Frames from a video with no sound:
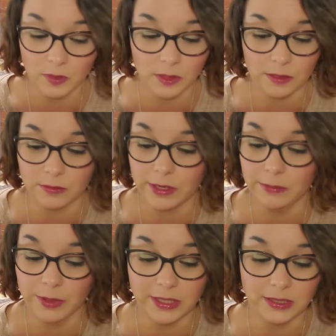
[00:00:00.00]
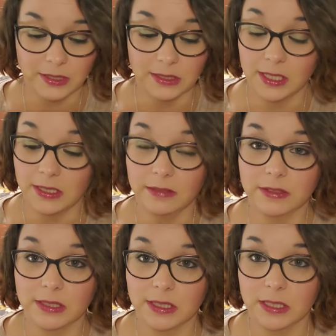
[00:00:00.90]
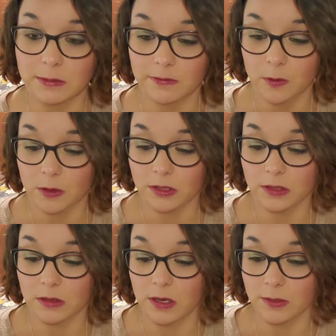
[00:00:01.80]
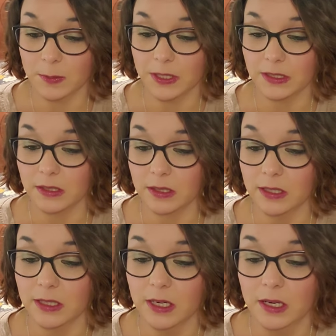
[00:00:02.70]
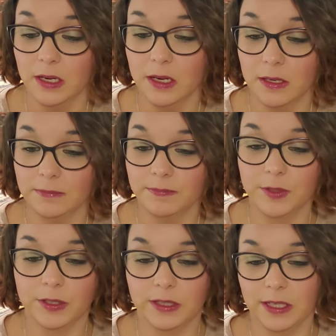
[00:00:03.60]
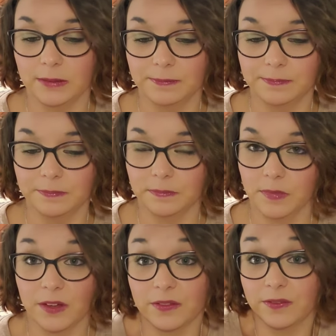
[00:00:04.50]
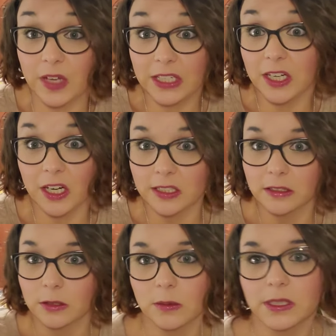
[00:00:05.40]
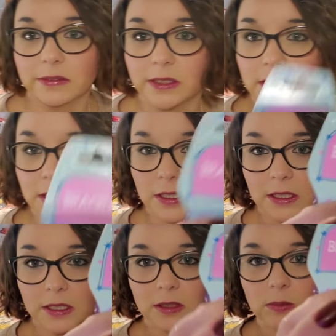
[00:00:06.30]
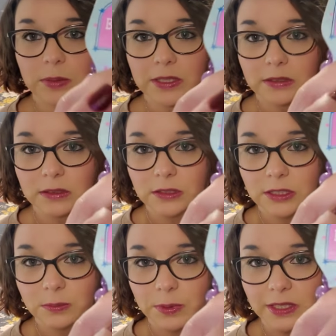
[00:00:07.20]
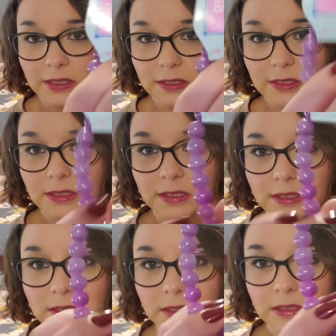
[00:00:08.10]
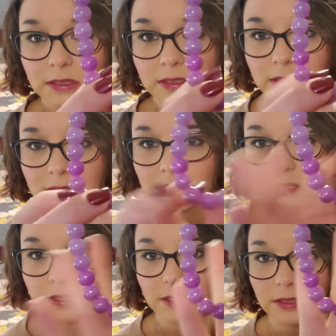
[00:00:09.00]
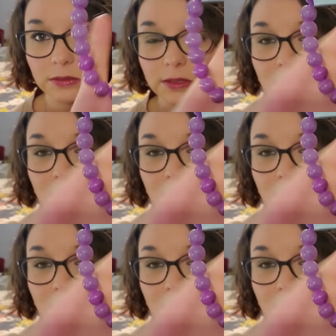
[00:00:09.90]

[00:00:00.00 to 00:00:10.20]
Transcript: three bracelets. I'd never seen these before, so I was pretty excited. Um, they're in that fun aisle or whatever, but they're just bracelets. You get this really